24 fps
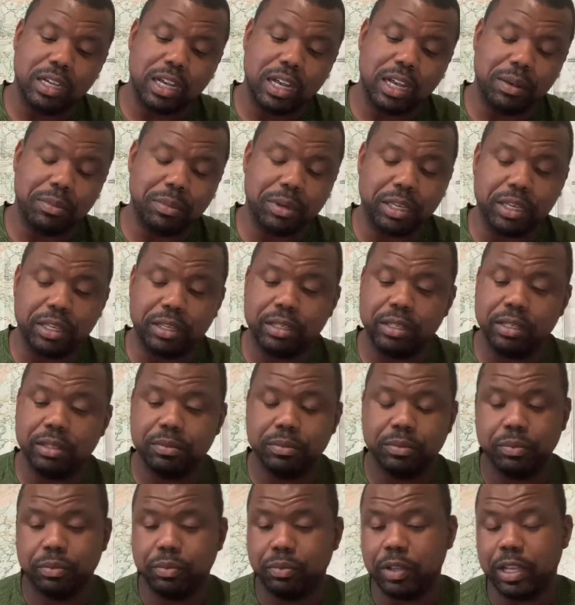I mean,
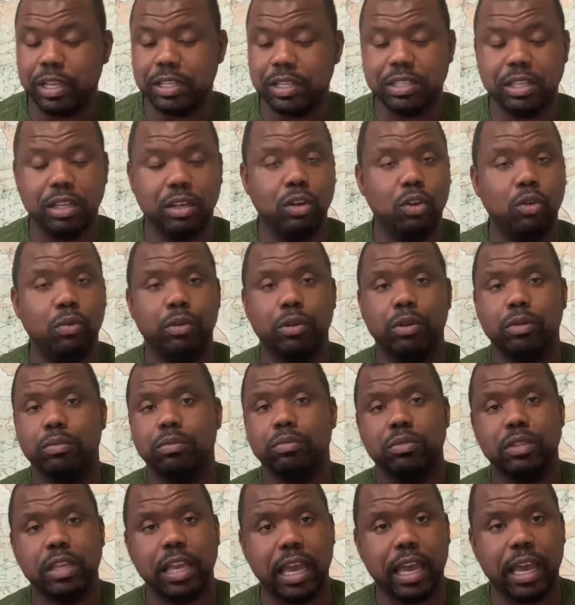it's aluminum,
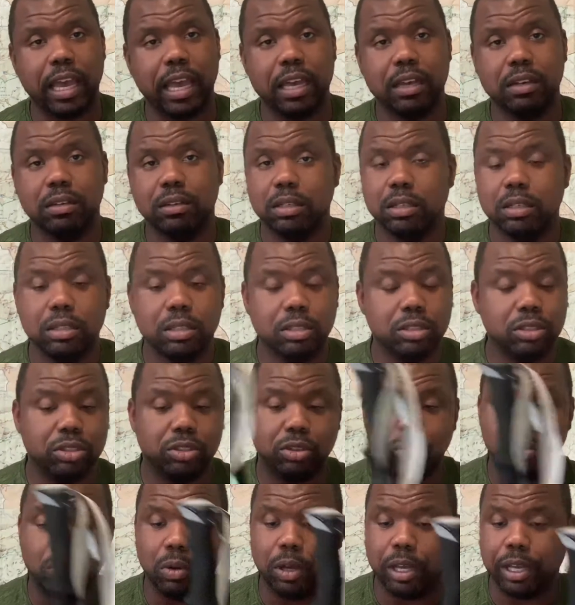yeah.
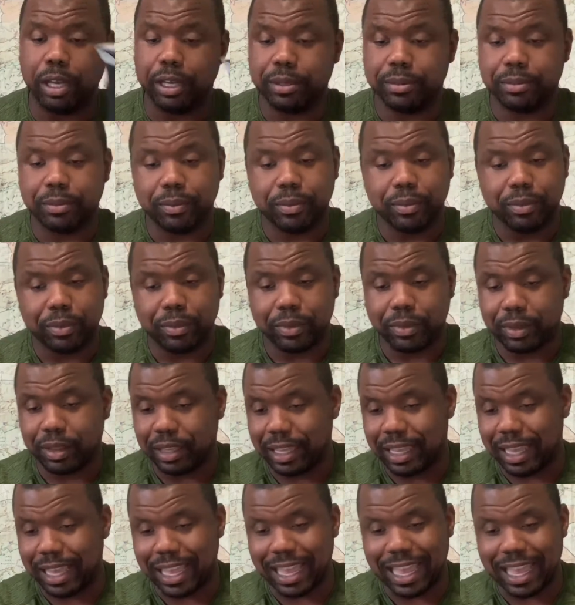So what?
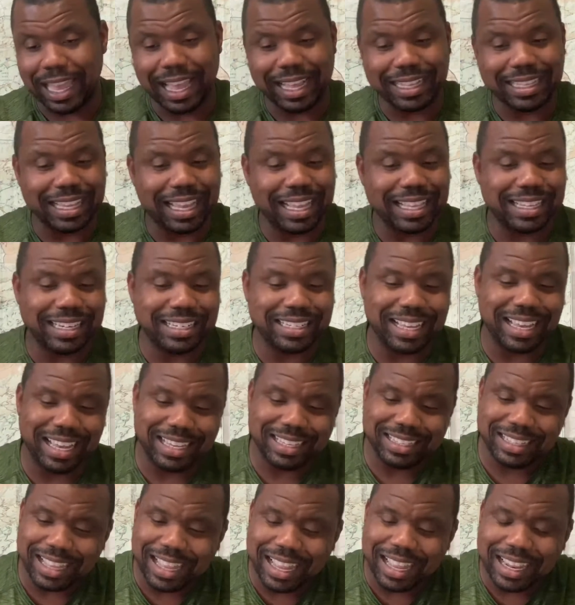At the end of the day,
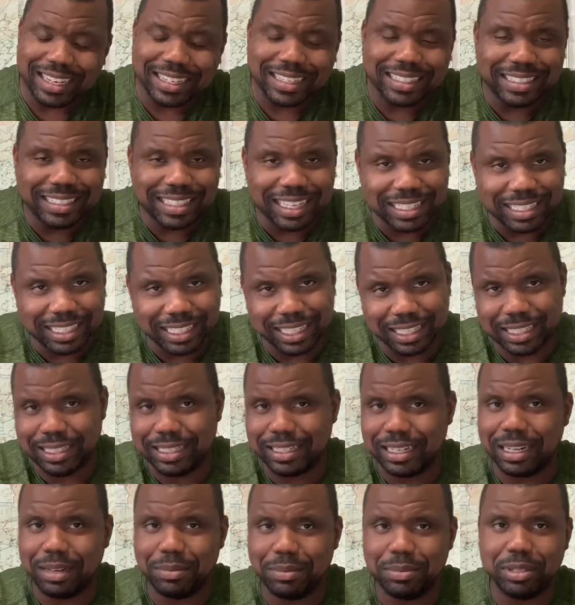does it get the
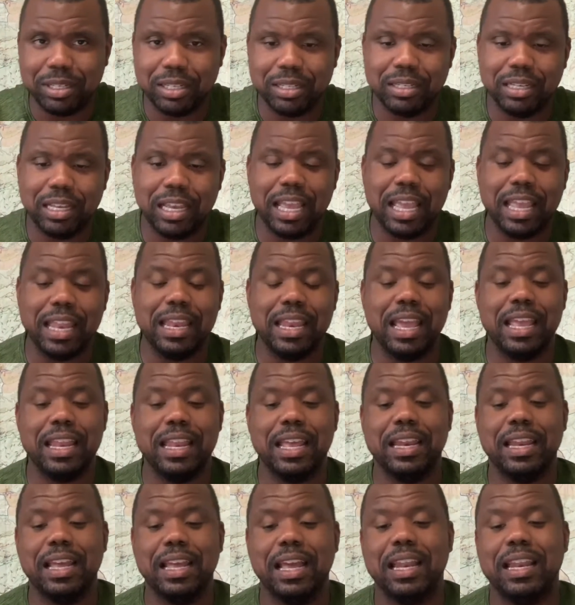job done? And
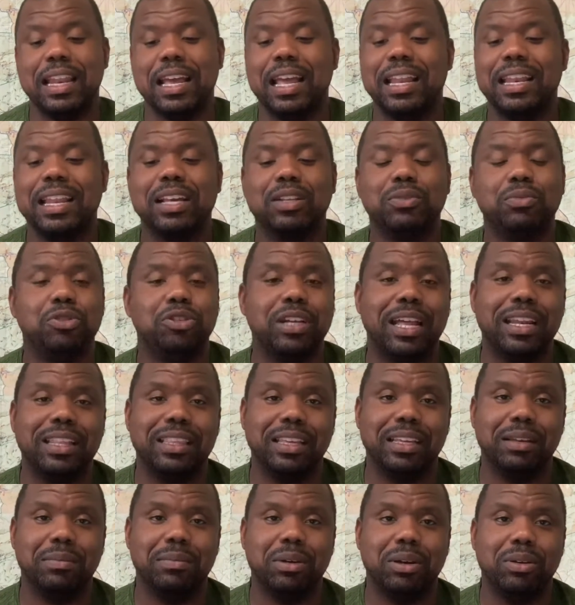that's what you got to
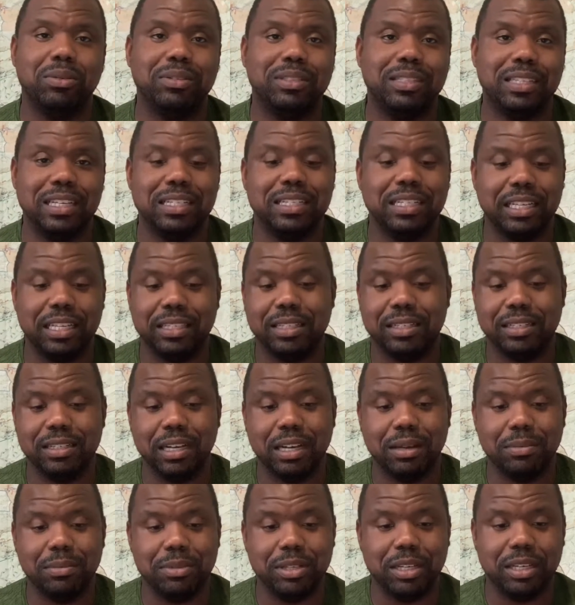think about. Does it get the
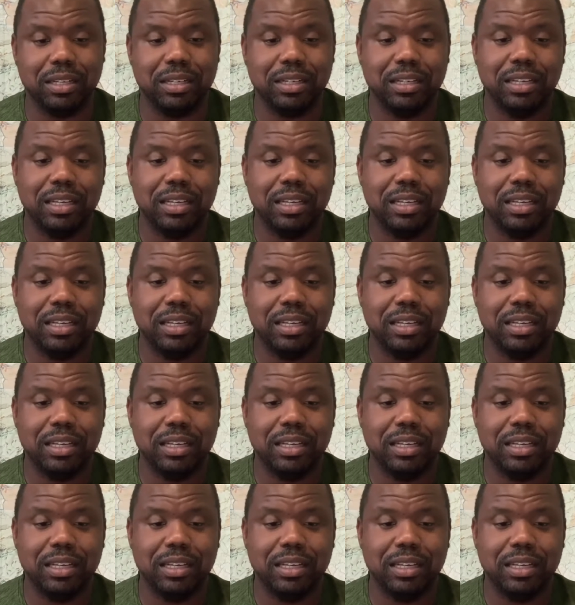job done?